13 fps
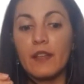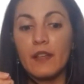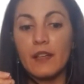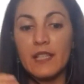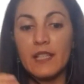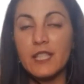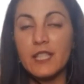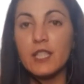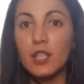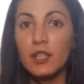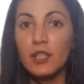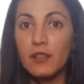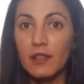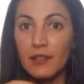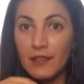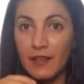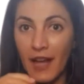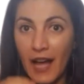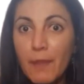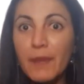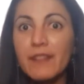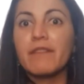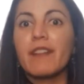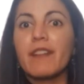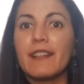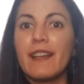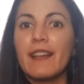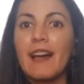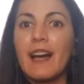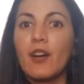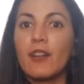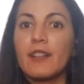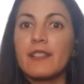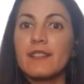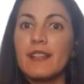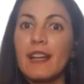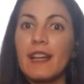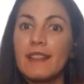is happening right now is that